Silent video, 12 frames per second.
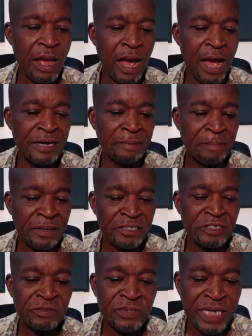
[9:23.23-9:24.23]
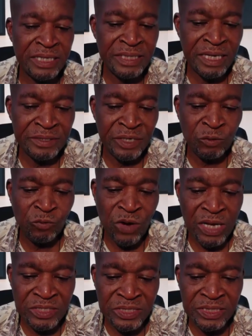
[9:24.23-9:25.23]
An imperative sentence
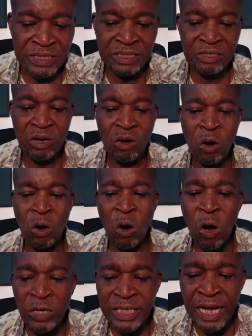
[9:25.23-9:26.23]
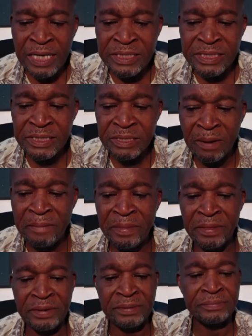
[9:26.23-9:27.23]
requests or orders
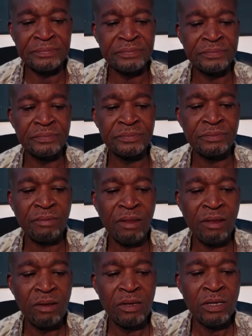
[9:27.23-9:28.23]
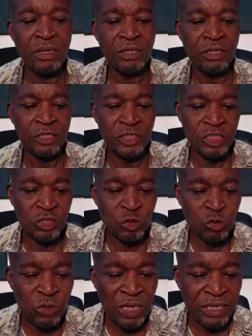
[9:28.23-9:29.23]
something. It
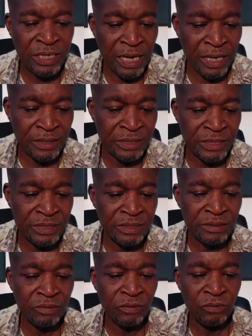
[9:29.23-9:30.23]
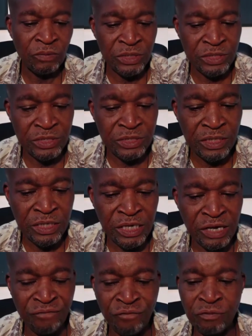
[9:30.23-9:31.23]
usually ends with
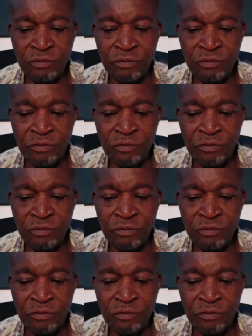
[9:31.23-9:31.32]
a